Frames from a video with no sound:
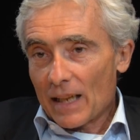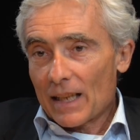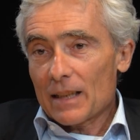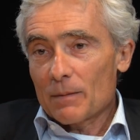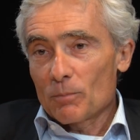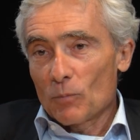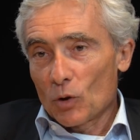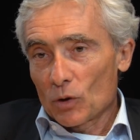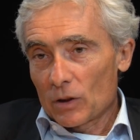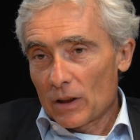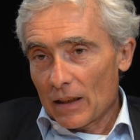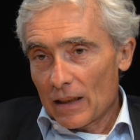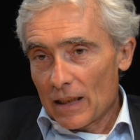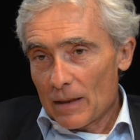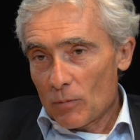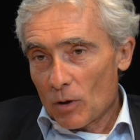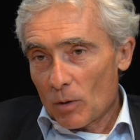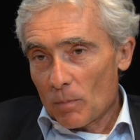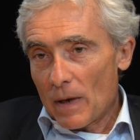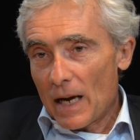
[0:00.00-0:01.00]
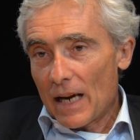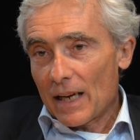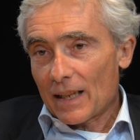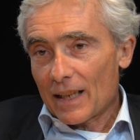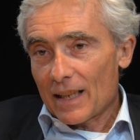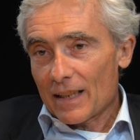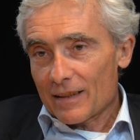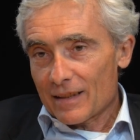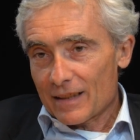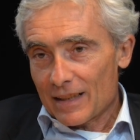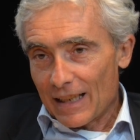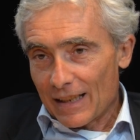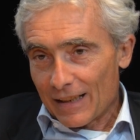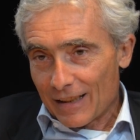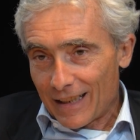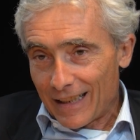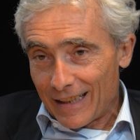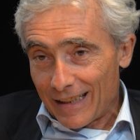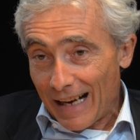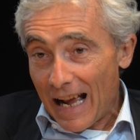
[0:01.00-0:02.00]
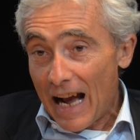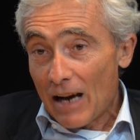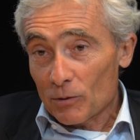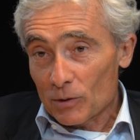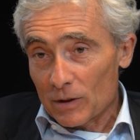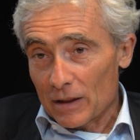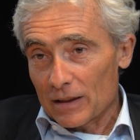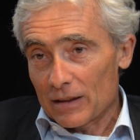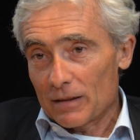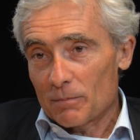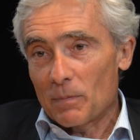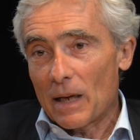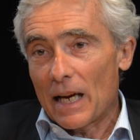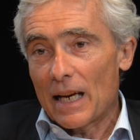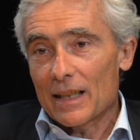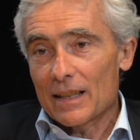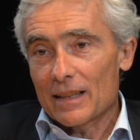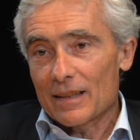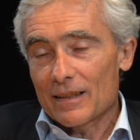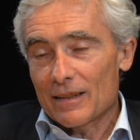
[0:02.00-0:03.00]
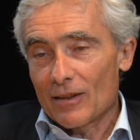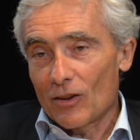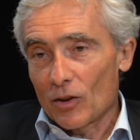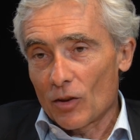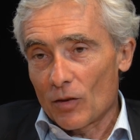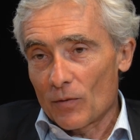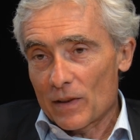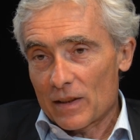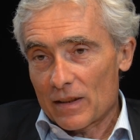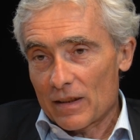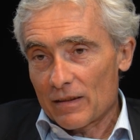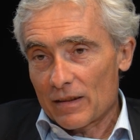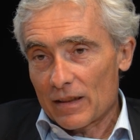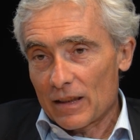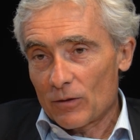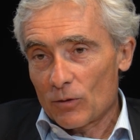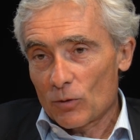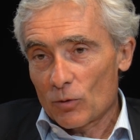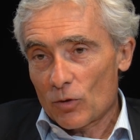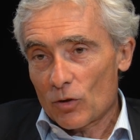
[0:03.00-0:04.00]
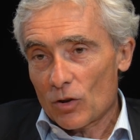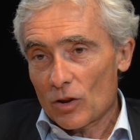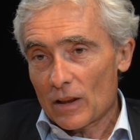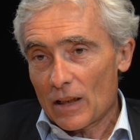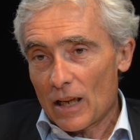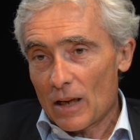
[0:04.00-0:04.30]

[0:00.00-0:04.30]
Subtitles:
modern labor markets are crowded by all of these institutions,